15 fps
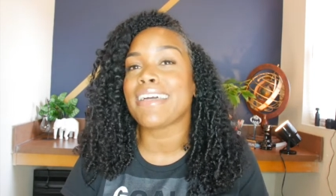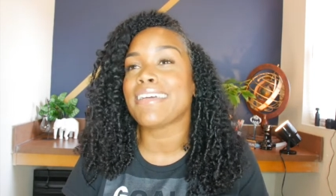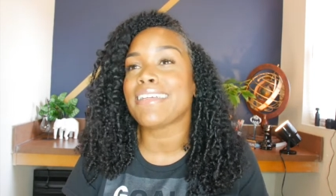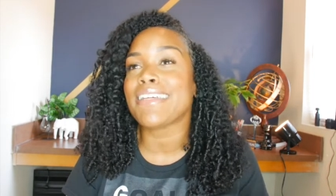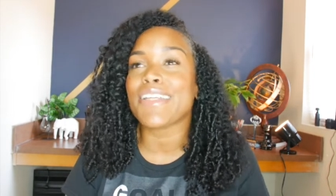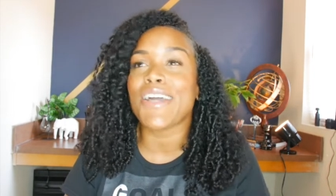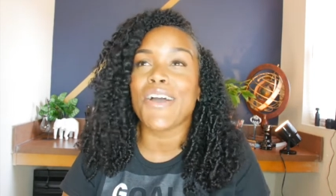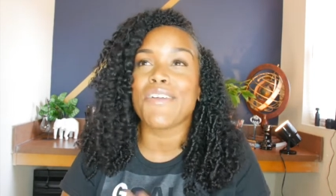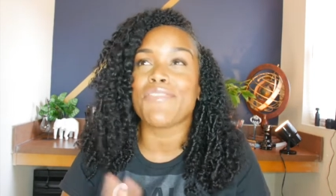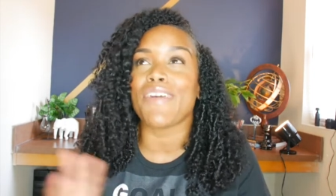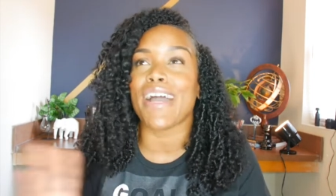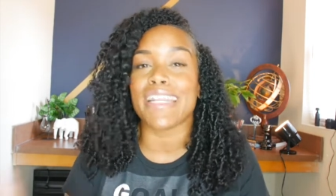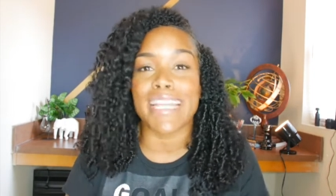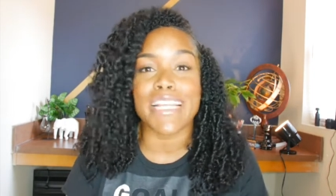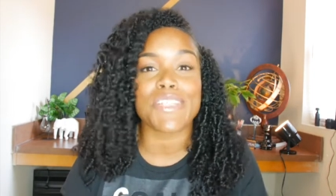you know,
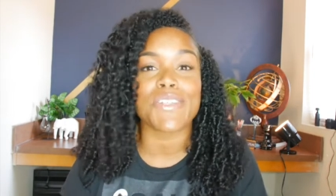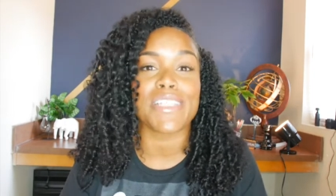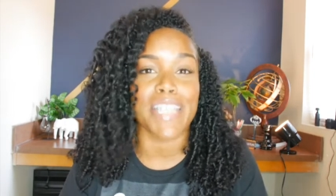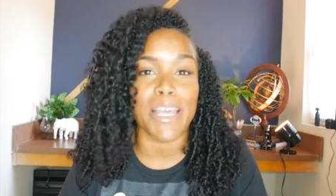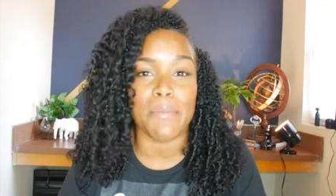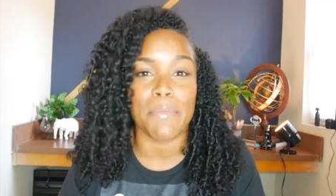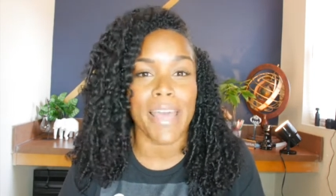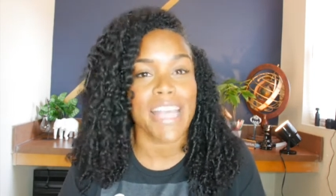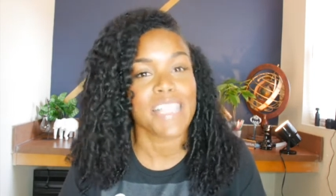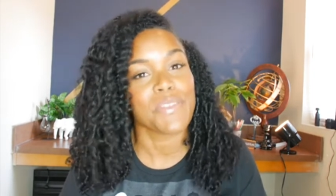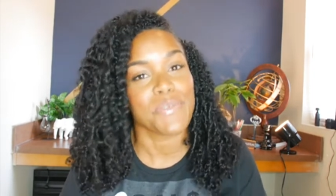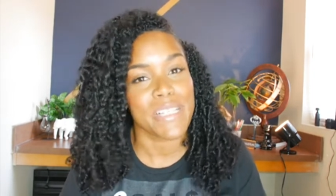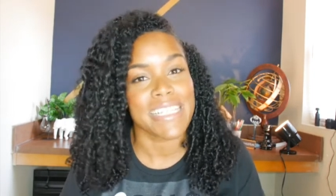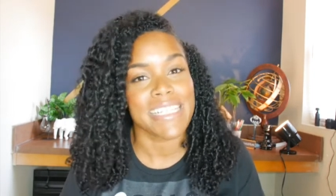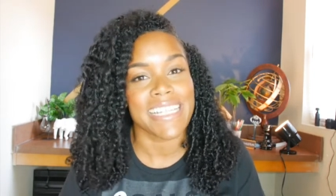financial setbacks
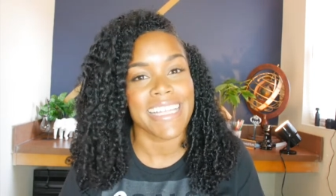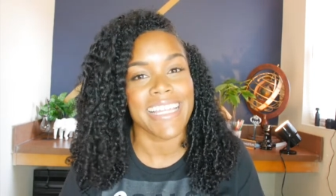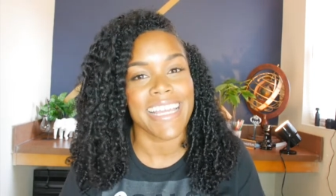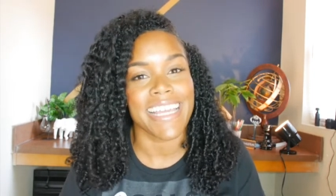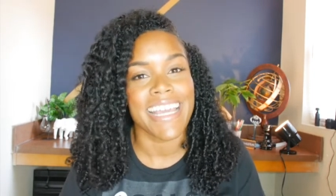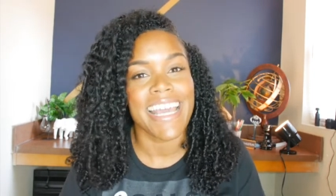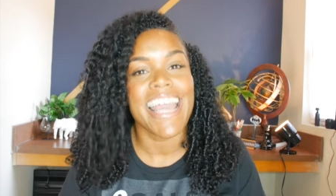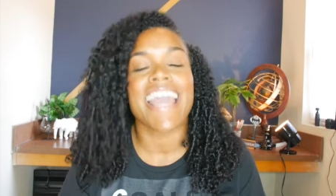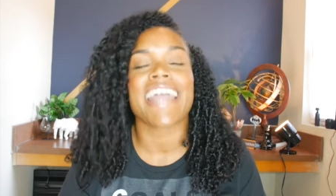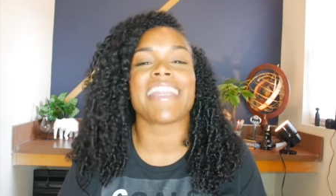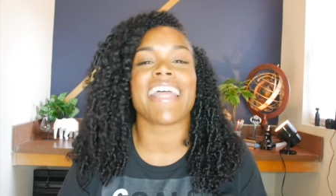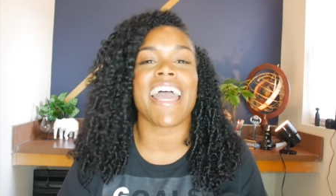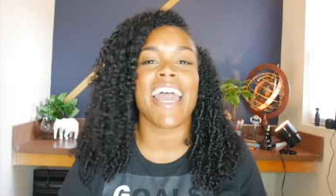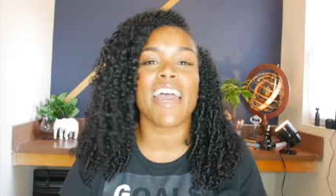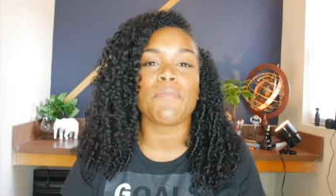recently
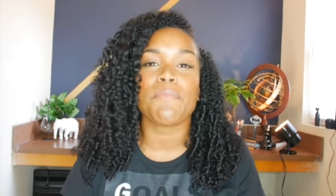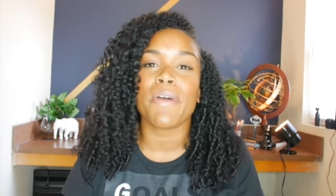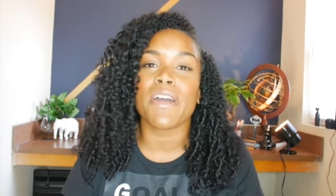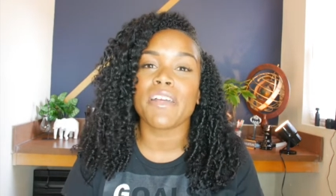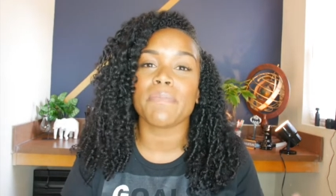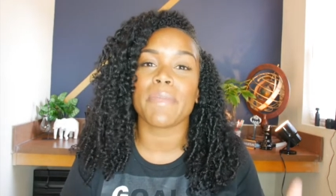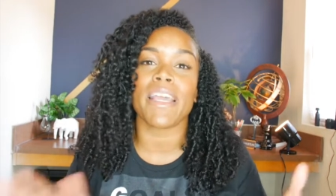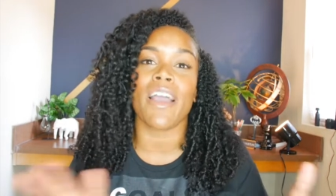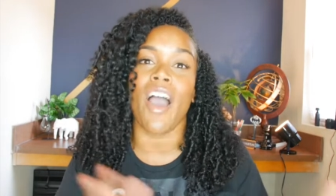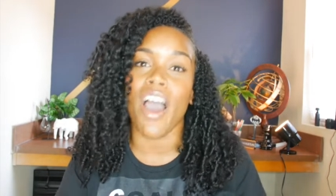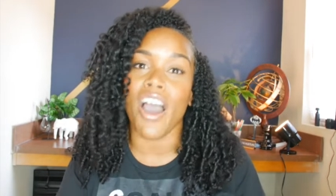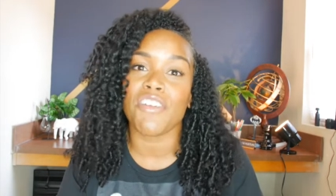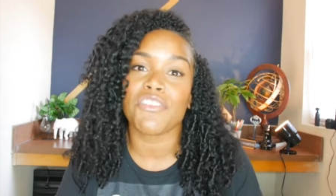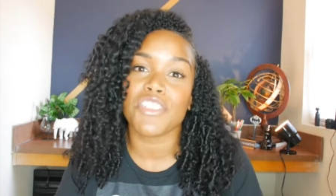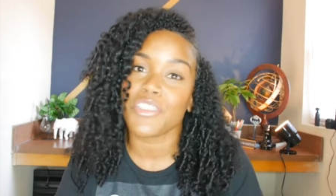that have put me
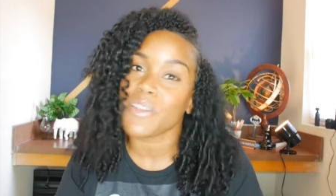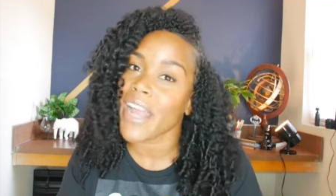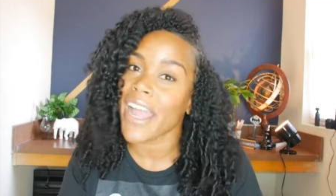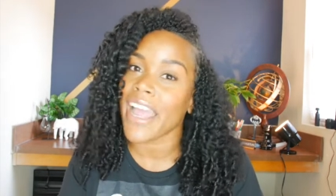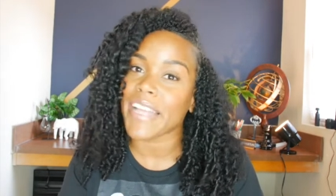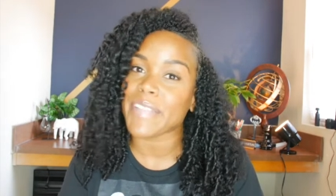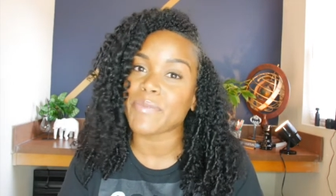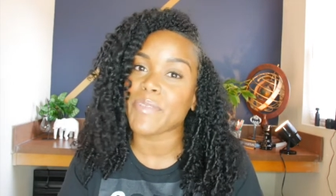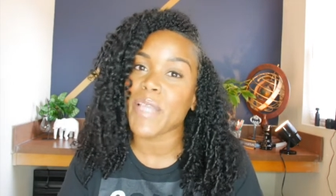off track